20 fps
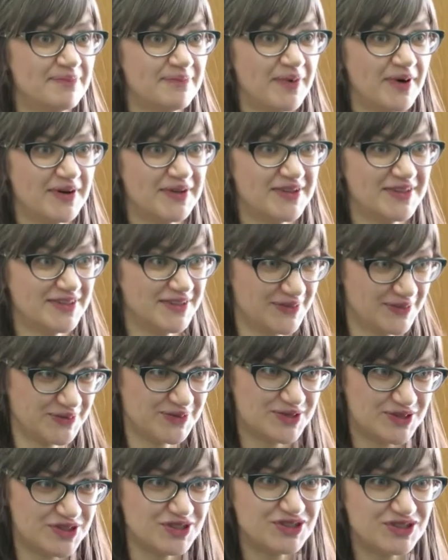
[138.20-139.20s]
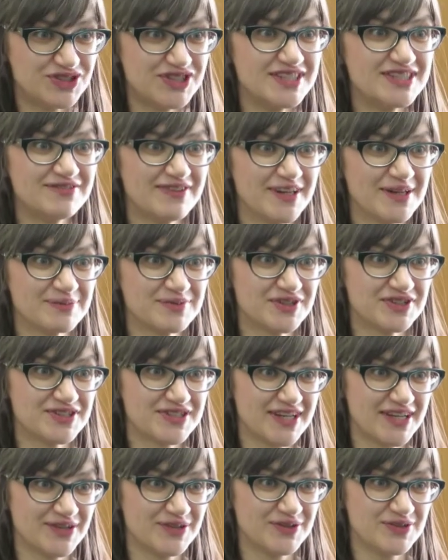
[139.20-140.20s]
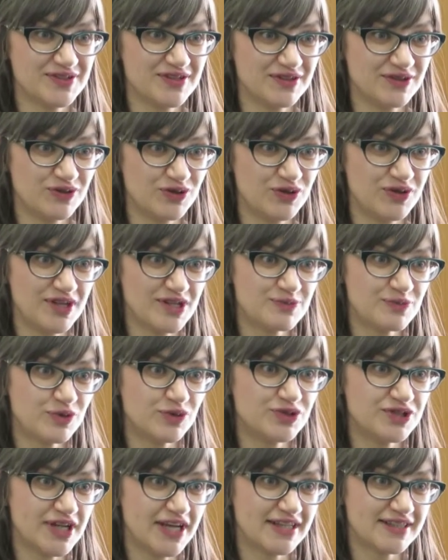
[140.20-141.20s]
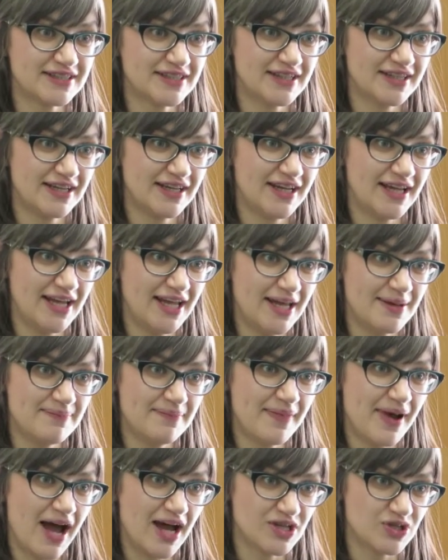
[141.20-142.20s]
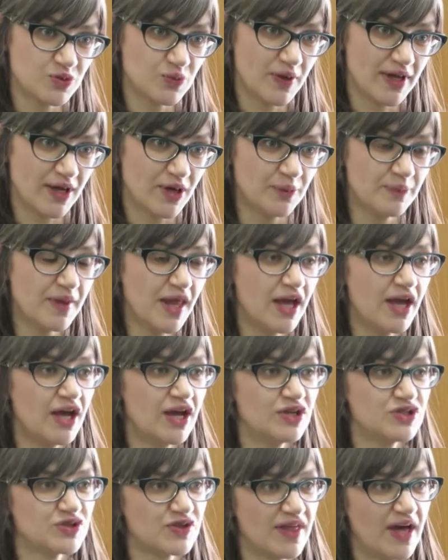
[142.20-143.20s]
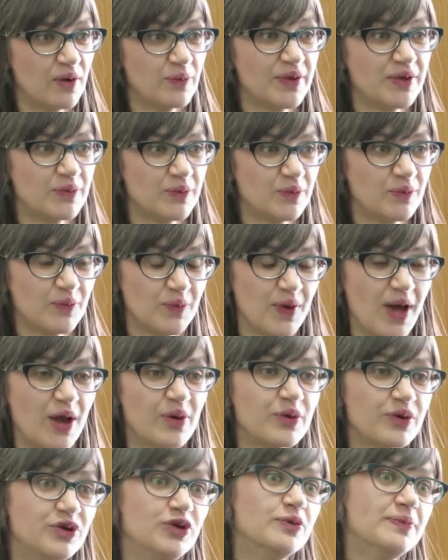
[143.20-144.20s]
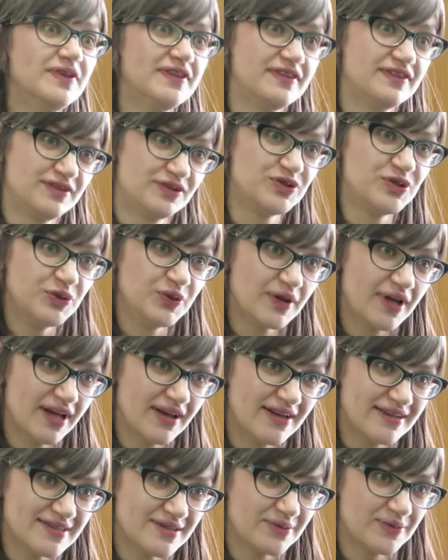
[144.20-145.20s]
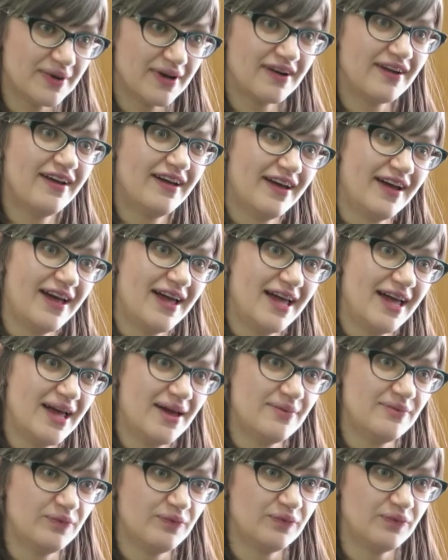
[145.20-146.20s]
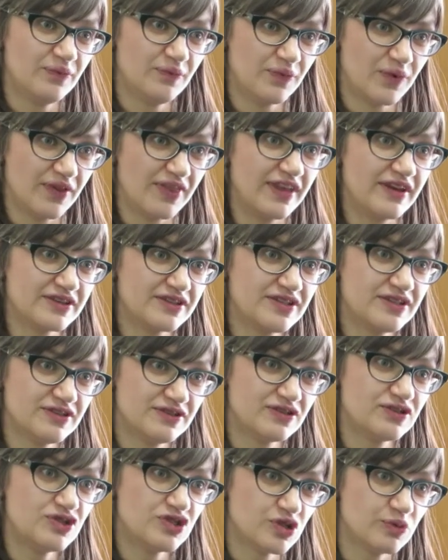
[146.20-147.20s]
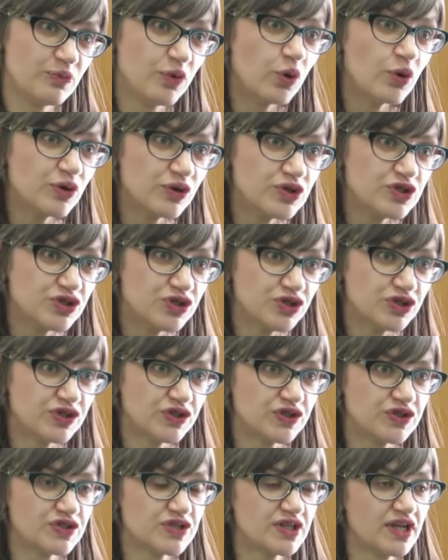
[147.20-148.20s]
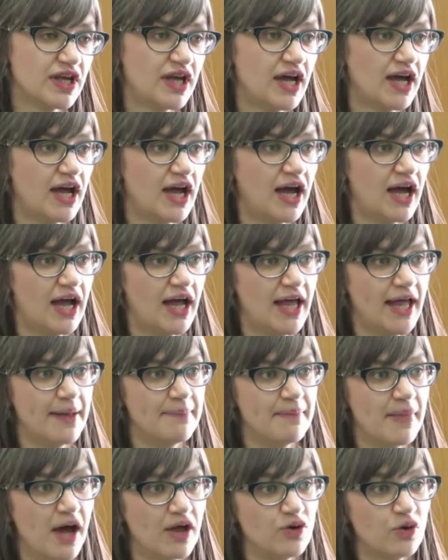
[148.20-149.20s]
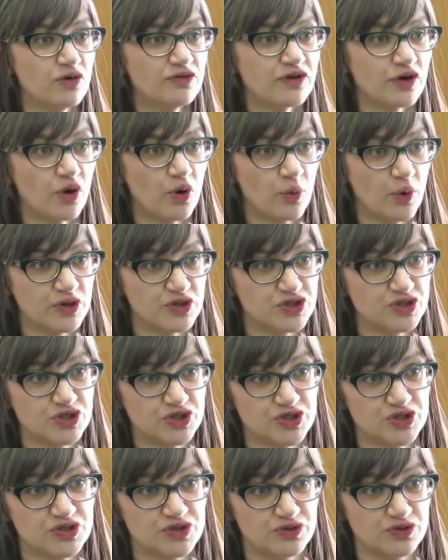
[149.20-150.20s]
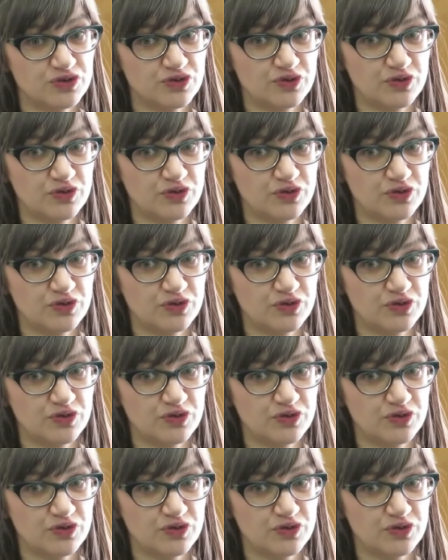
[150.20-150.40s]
but she developed her skills through this project as well. So that our human toolkit, as it were there to support the students. And overall what the students